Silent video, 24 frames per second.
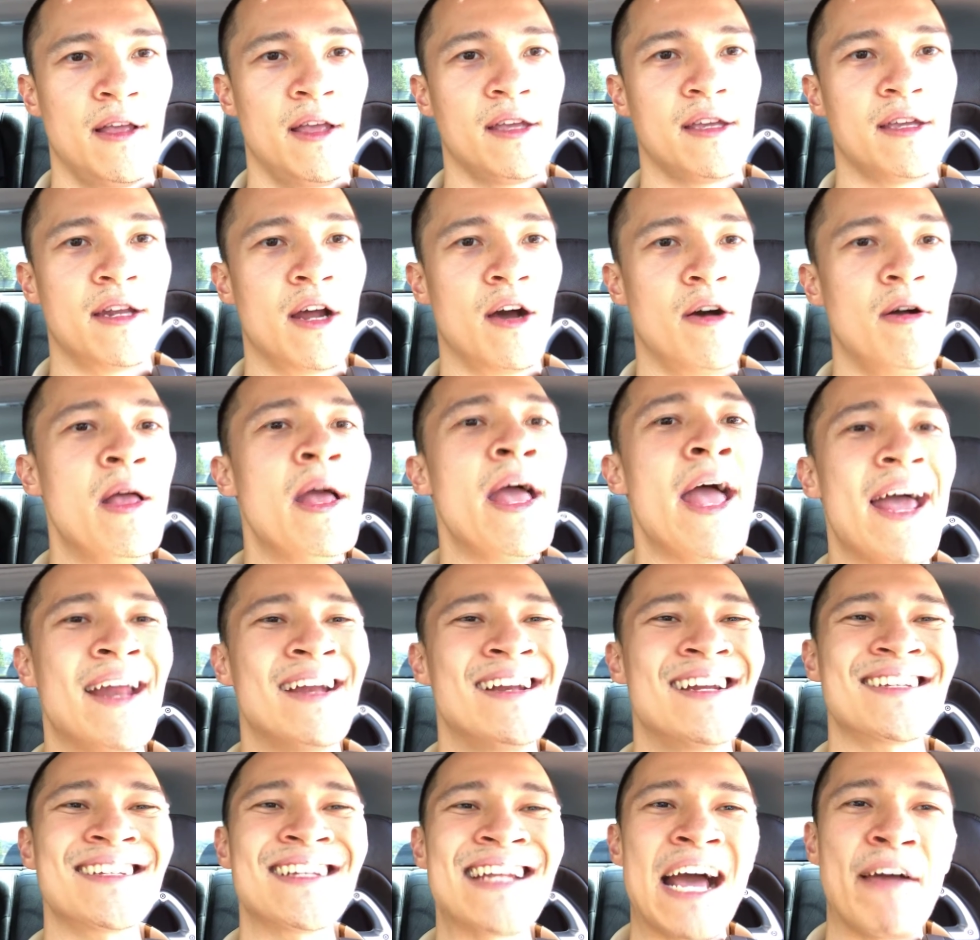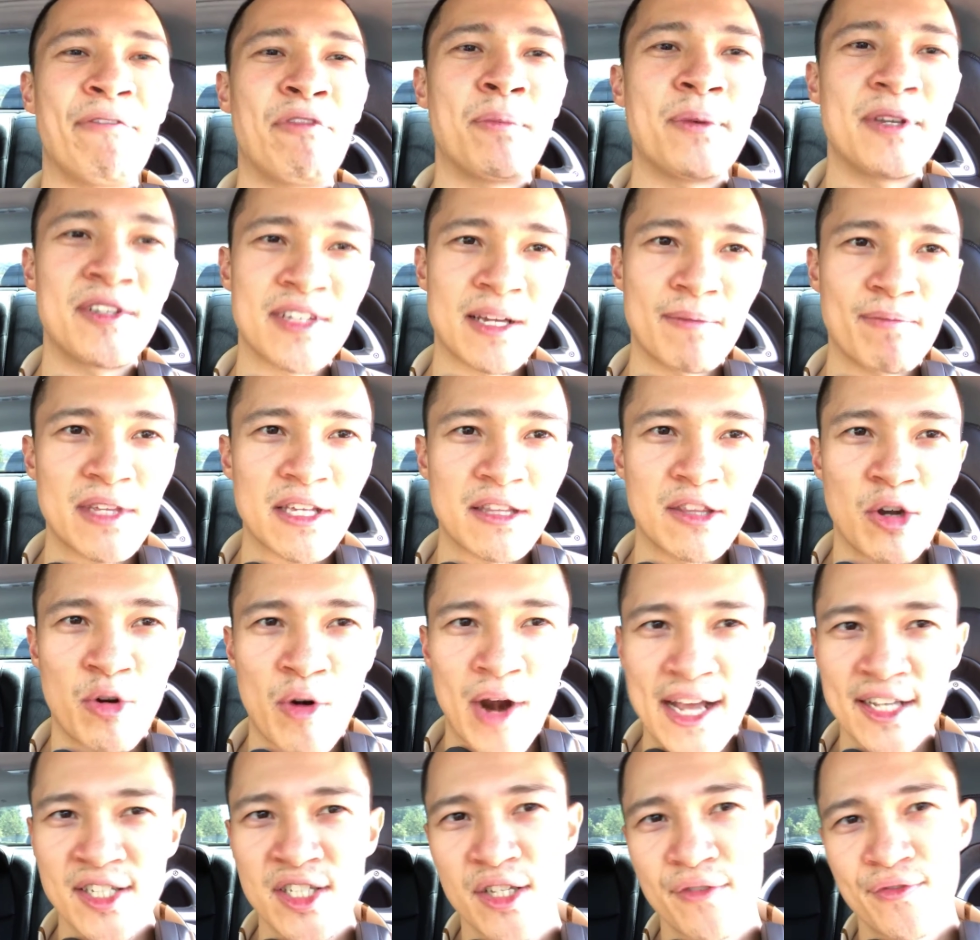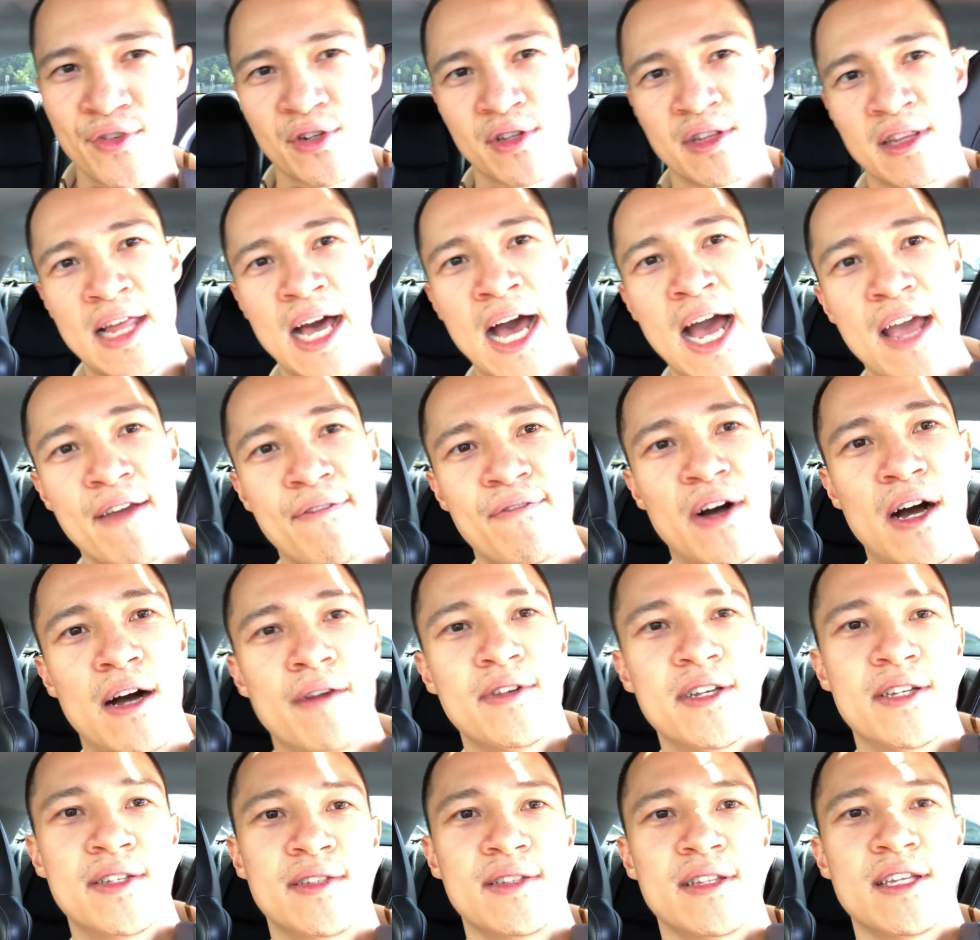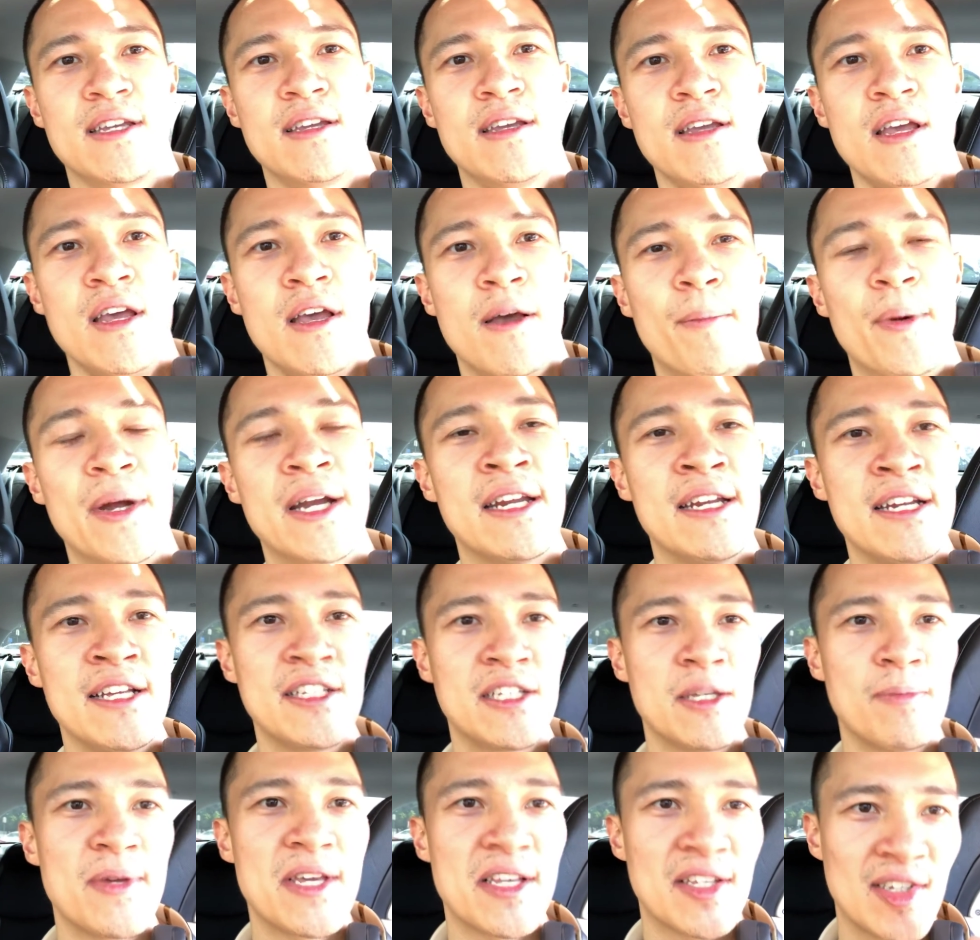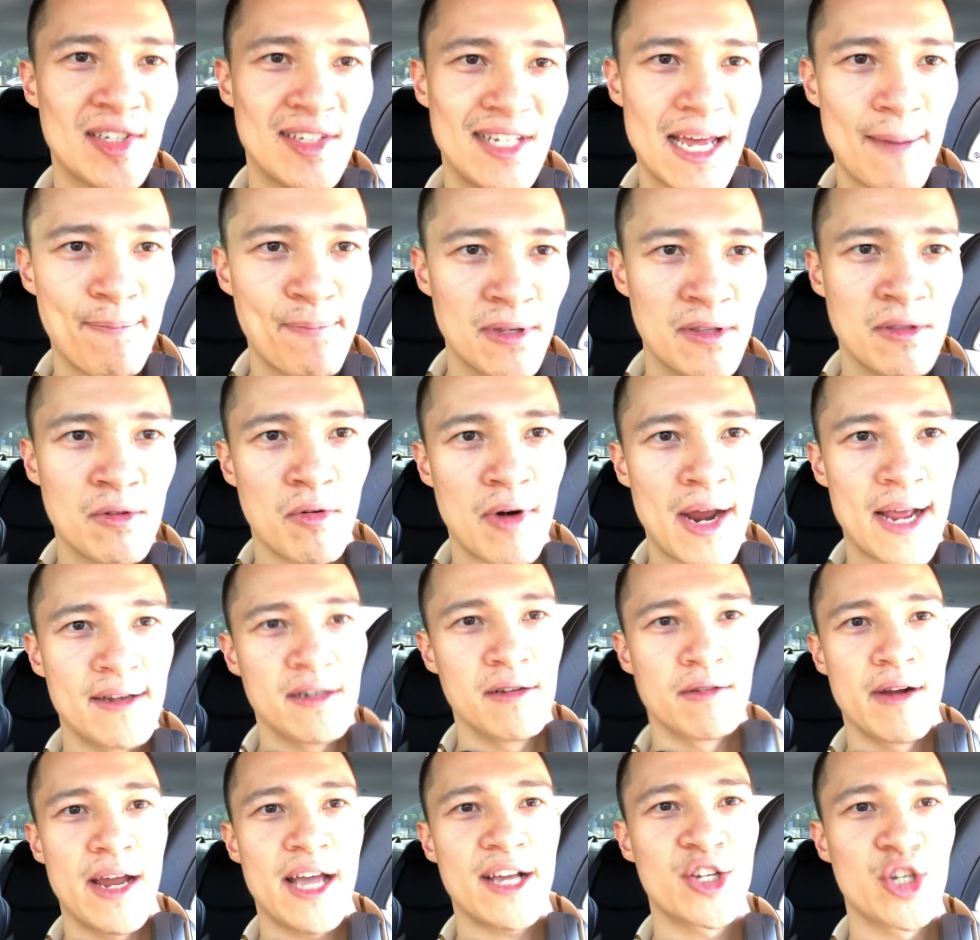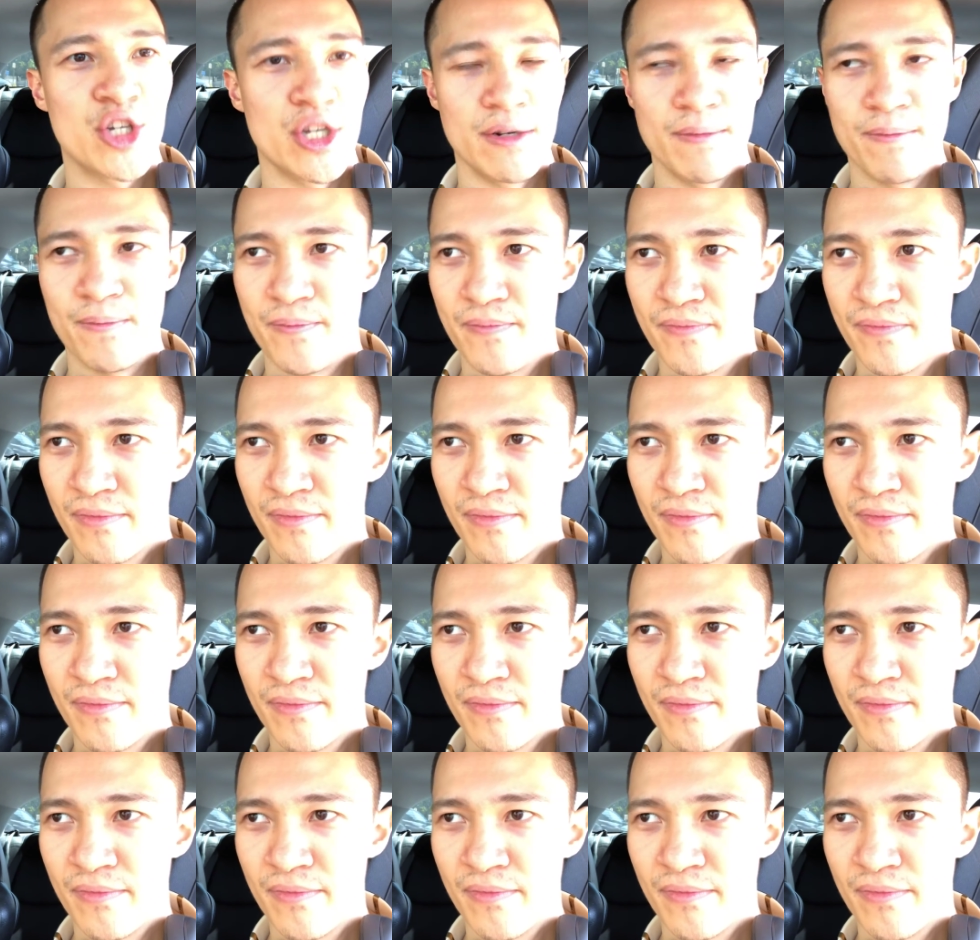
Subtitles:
And it doesn't have to be something the rest of your life, obviously, but it needs to be a step in the right direction.